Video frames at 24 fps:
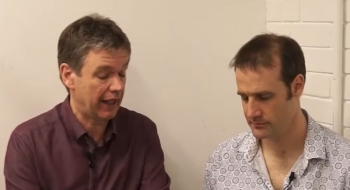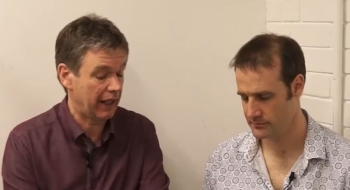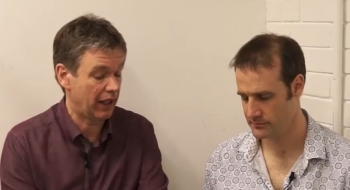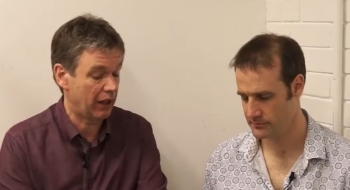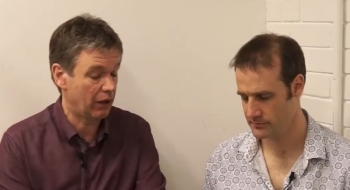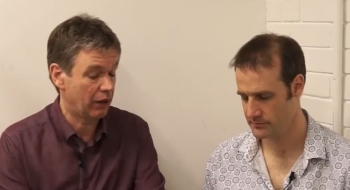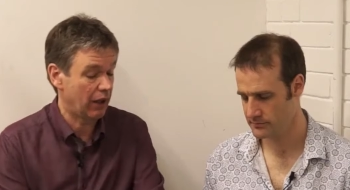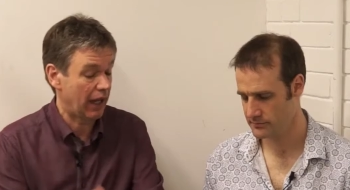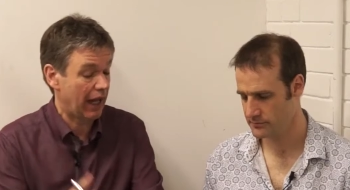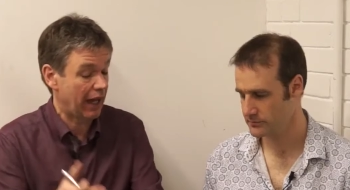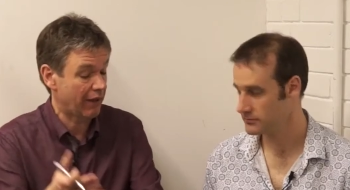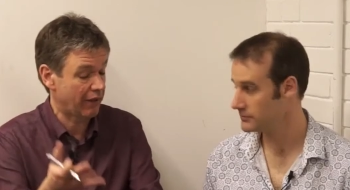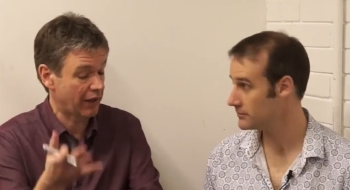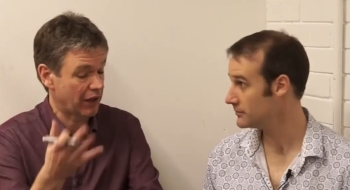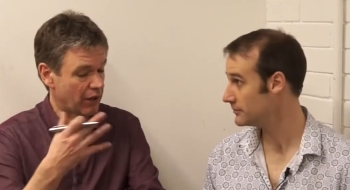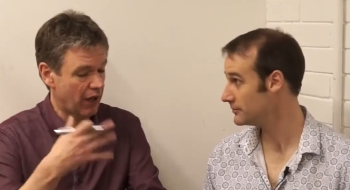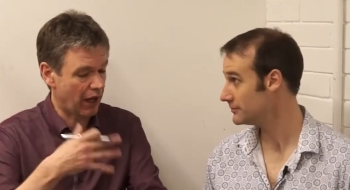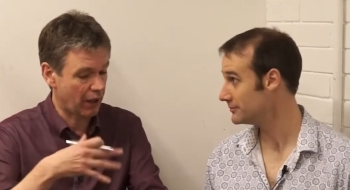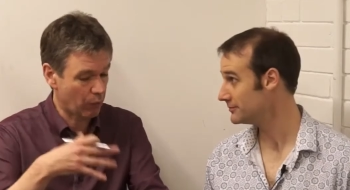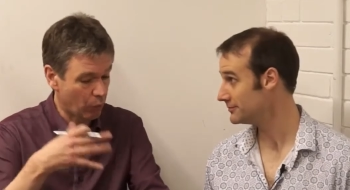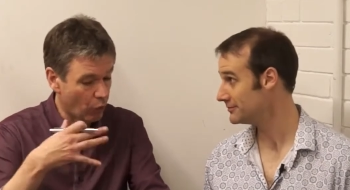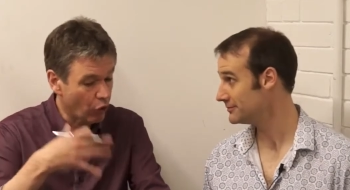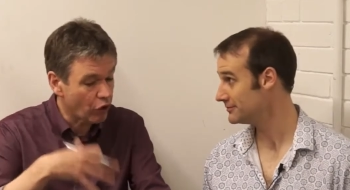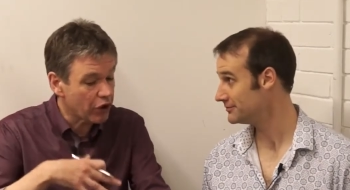Speaker 1: now,
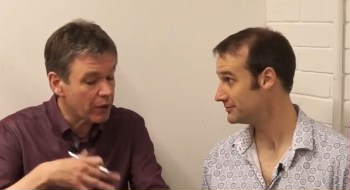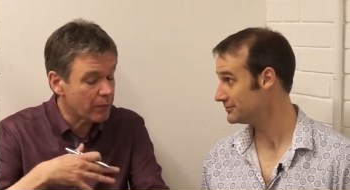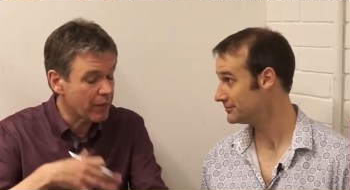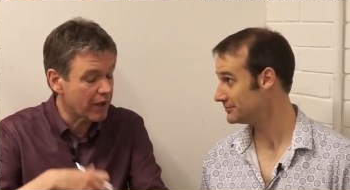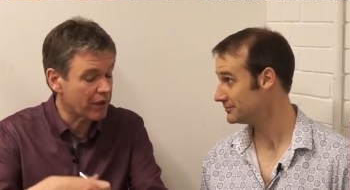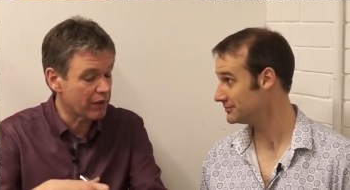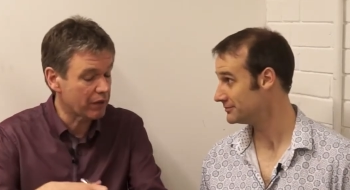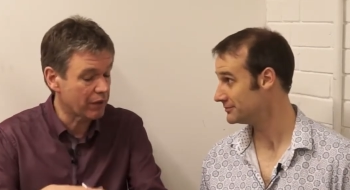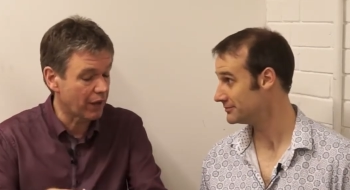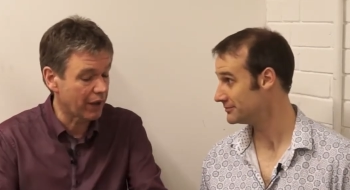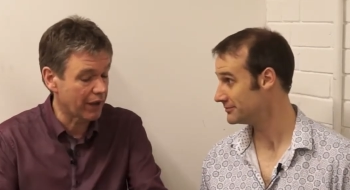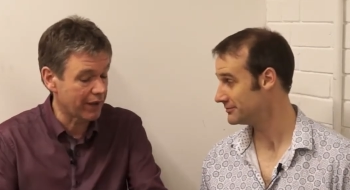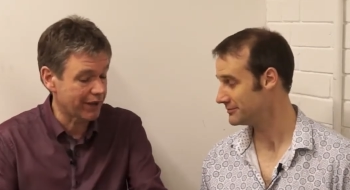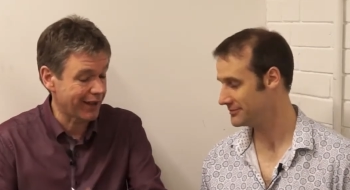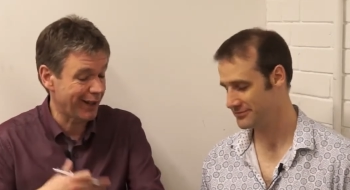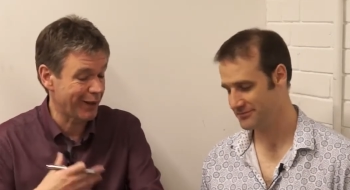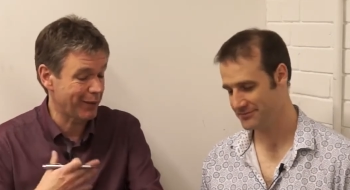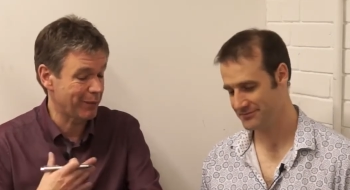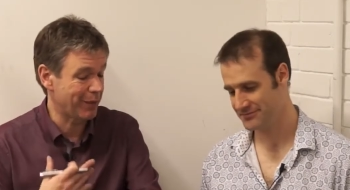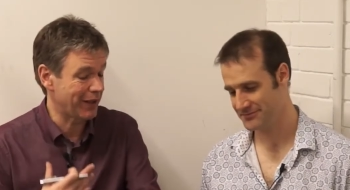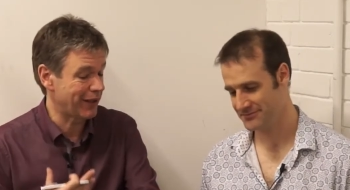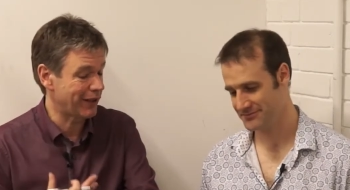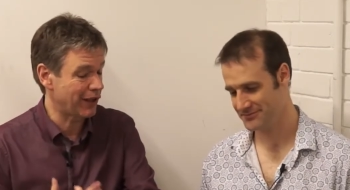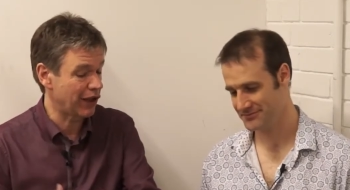having I warned them in
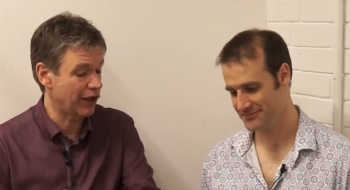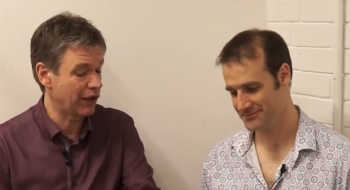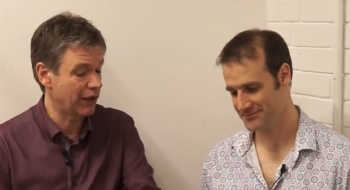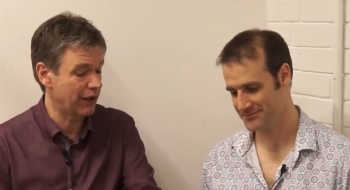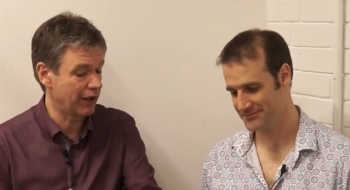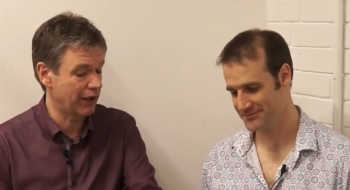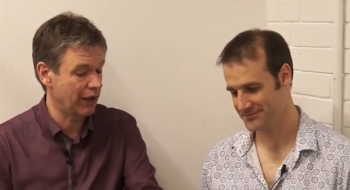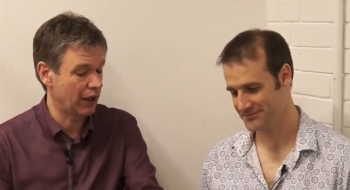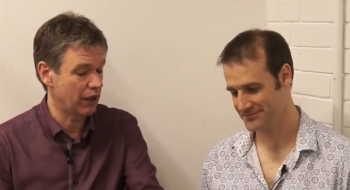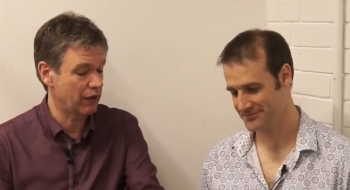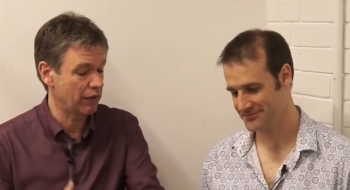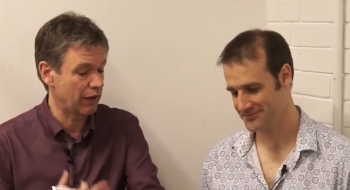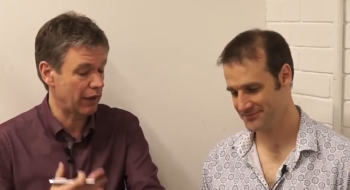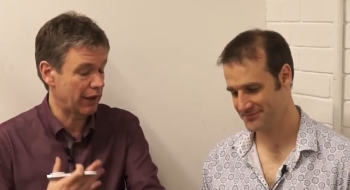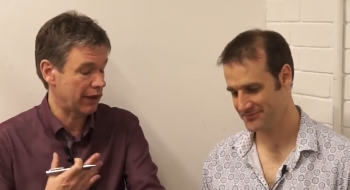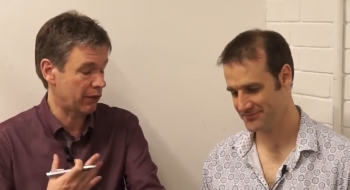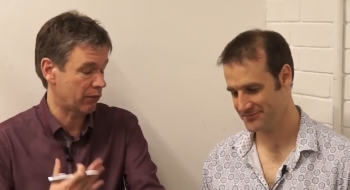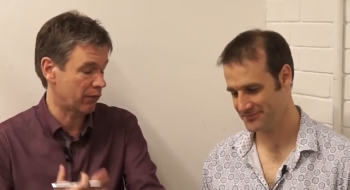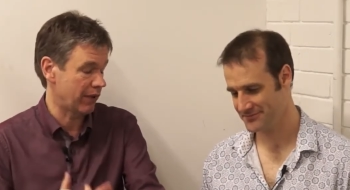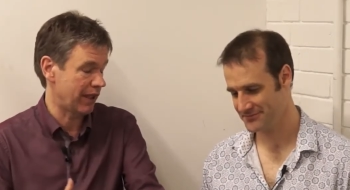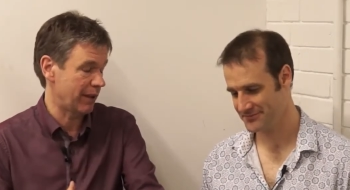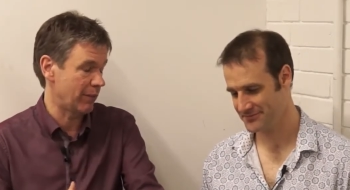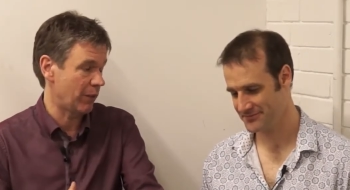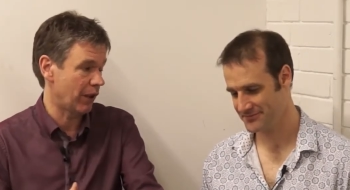advance, I would be turning over
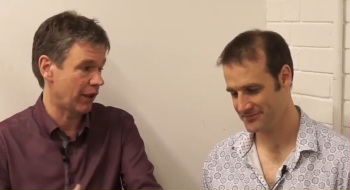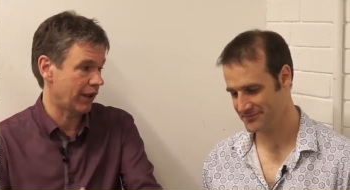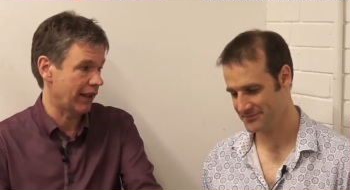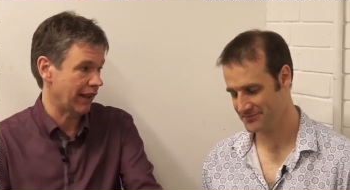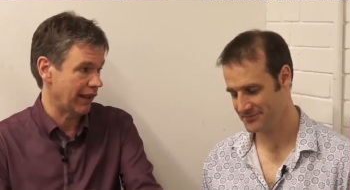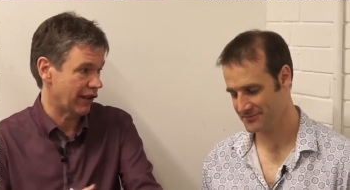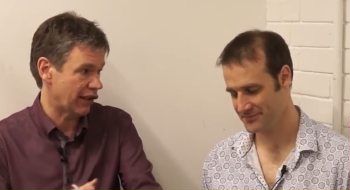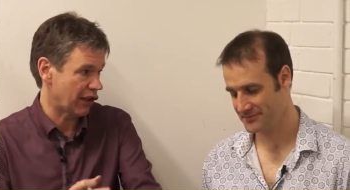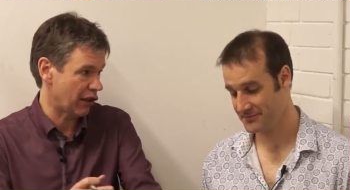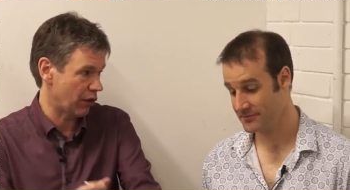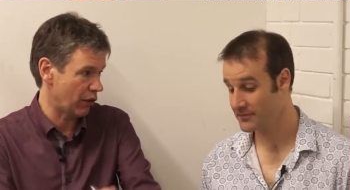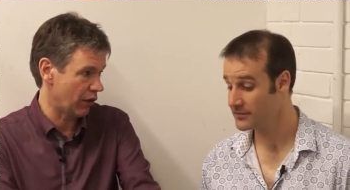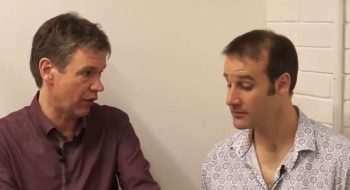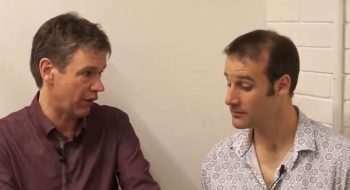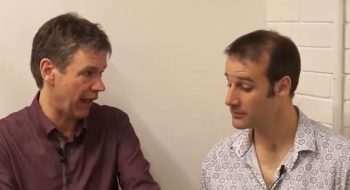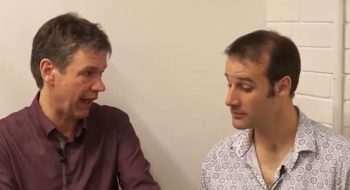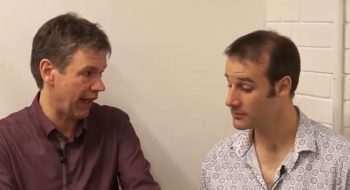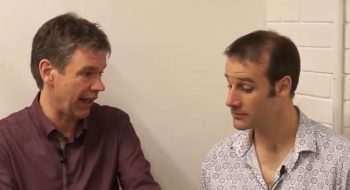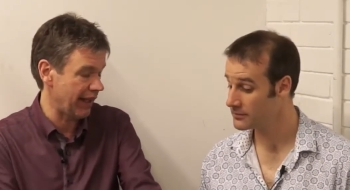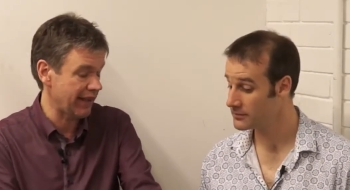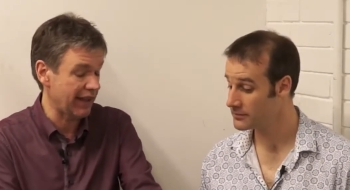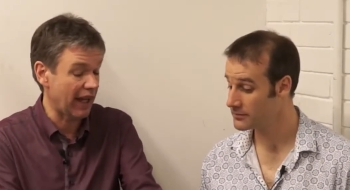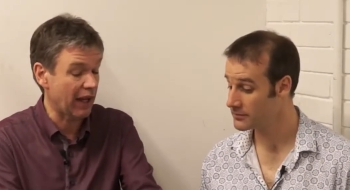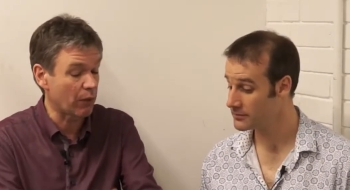three buckets, two
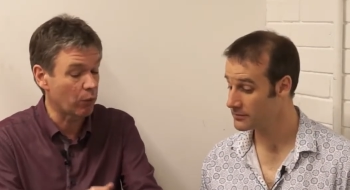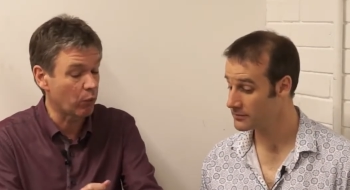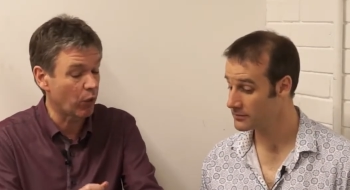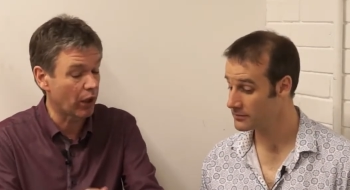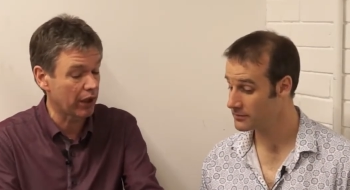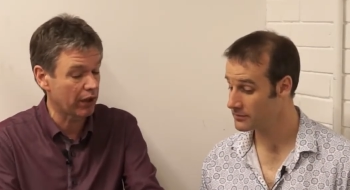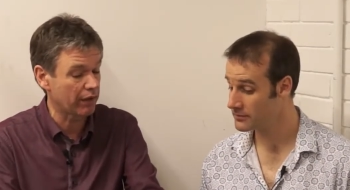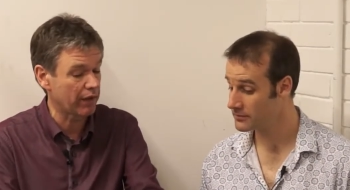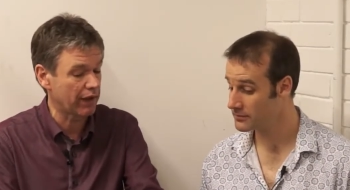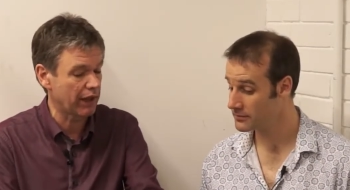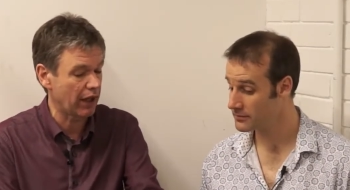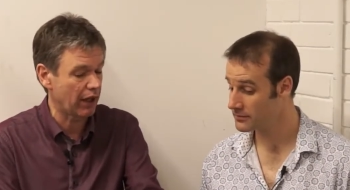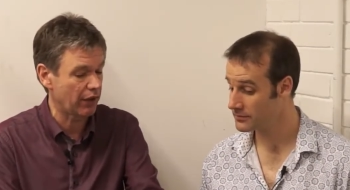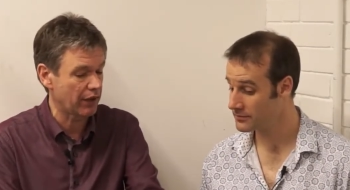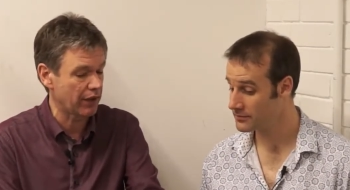of theirs and one of the